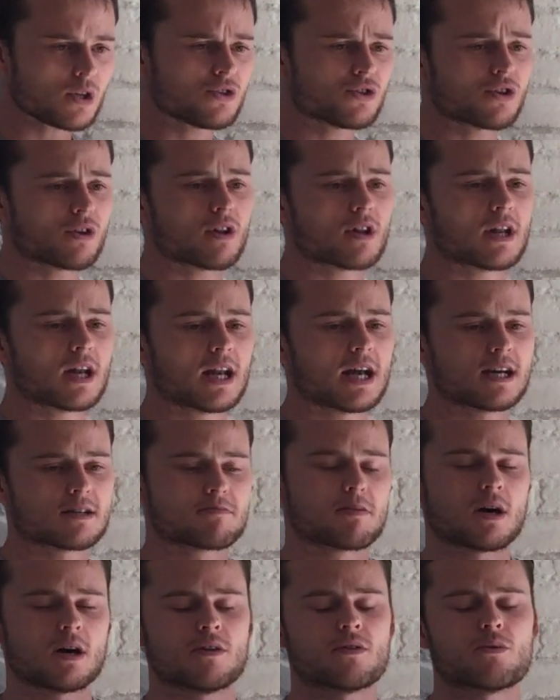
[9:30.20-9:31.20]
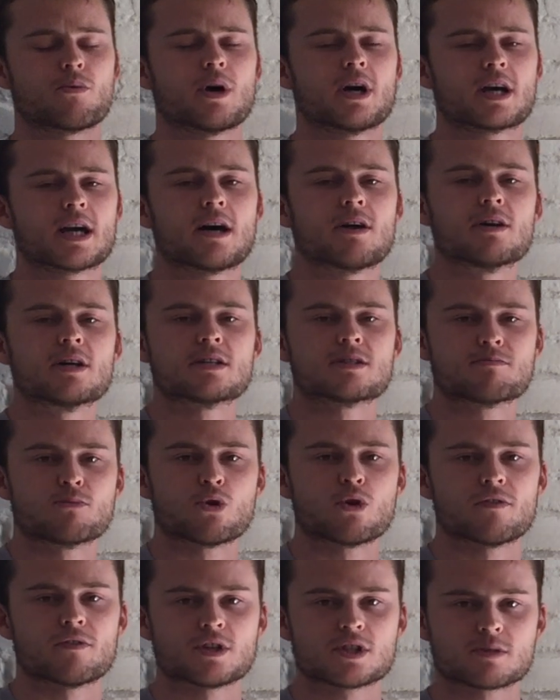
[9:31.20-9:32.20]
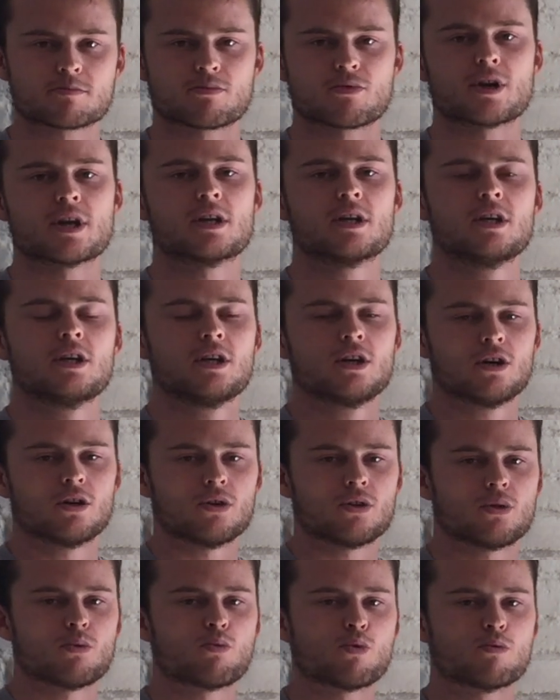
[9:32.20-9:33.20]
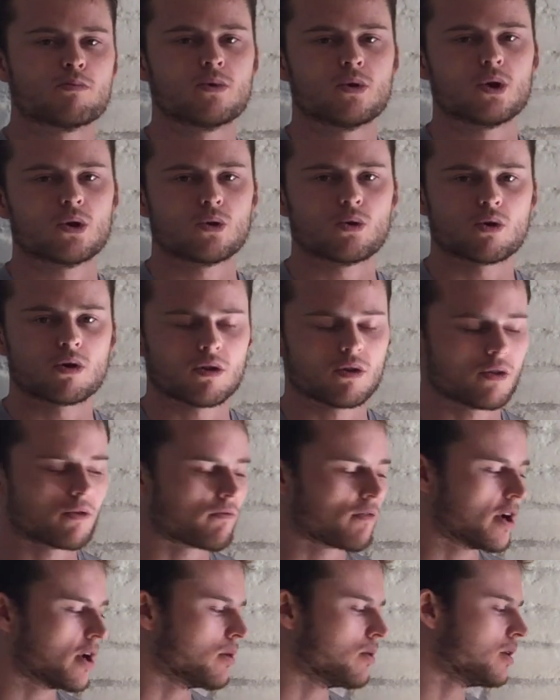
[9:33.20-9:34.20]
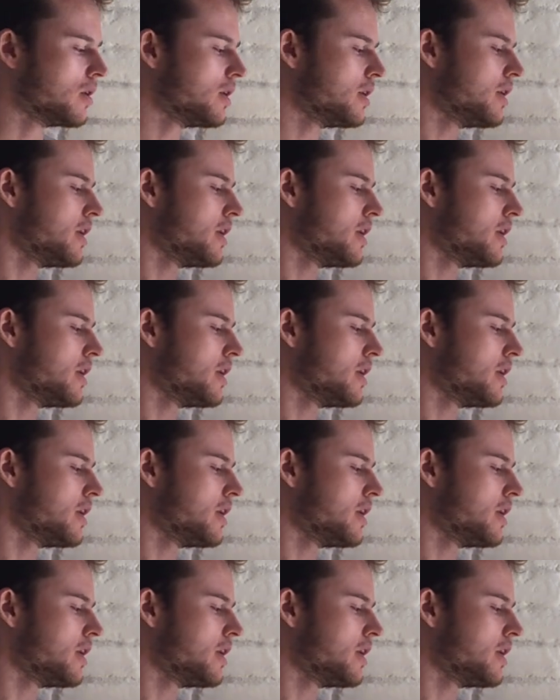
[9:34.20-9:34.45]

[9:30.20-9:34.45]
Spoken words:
so that the last part of the workout is more of a sprint on the wall ball or on the row.